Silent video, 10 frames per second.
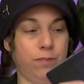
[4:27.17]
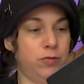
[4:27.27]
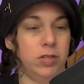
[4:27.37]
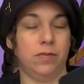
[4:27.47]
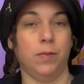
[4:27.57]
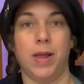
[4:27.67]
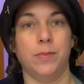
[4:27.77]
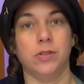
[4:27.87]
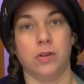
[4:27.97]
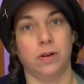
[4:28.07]
just from
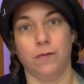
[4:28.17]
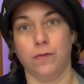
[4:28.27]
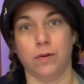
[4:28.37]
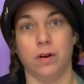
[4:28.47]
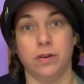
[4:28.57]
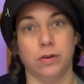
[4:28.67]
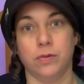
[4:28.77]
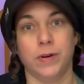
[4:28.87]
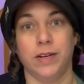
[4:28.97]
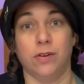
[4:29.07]
Amazon for under
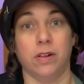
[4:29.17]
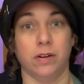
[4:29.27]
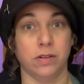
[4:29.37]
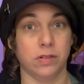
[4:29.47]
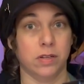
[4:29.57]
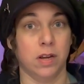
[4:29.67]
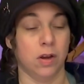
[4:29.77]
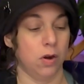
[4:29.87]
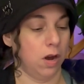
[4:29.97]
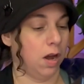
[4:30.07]
$20.
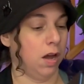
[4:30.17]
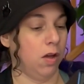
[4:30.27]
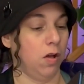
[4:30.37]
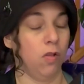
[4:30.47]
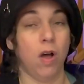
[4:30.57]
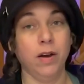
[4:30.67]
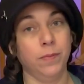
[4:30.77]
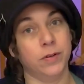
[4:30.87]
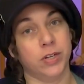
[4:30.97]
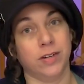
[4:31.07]
Uh, a lot of
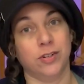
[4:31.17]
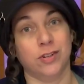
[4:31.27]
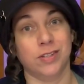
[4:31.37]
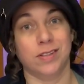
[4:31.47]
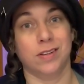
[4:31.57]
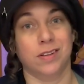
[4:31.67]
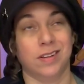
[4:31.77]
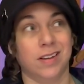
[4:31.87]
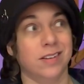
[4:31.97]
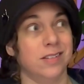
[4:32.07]
projectors,
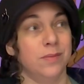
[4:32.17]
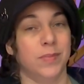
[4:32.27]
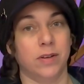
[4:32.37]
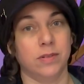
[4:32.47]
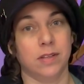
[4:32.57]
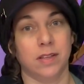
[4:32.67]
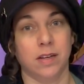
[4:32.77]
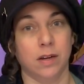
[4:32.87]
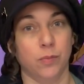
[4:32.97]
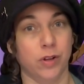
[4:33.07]
the custom mounts that they
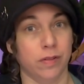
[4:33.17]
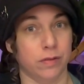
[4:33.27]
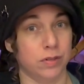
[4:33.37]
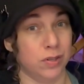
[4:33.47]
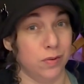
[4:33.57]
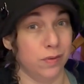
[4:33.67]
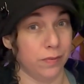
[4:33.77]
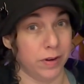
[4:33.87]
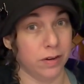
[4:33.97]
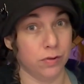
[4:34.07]
come with are two,
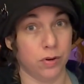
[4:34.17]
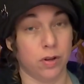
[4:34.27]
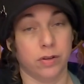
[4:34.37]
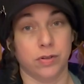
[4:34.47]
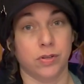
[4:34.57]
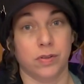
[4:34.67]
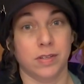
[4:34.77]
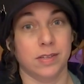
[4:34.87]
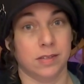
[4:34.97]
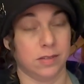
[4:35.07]
three hundred dollars. So
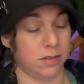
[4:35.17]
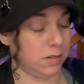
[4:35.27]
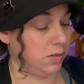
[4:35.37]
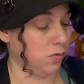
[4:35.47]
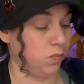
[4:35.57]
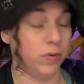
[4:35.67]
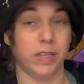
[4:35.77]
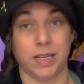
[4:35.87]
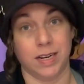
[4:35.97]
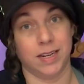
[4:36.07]
this is this is
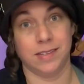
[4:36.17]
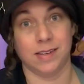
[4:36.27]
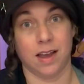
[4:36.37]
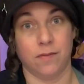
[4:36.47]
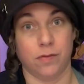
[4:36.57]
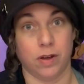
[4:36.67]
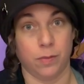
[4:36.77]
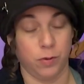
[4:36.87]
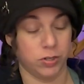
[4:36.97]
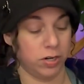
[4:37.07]
really nice to have a
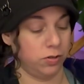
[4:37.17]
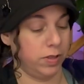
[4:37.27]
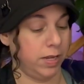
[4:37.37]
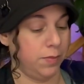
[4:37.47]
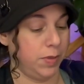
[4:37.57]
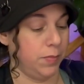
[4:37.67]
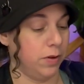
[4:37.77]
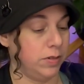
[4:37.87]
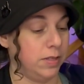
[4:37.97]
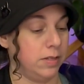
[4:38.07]
projector that can be
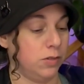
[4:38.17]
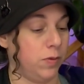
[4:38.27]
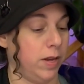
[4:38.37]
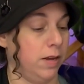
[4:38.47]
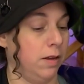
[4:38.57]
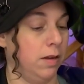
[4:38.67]
mounted this way.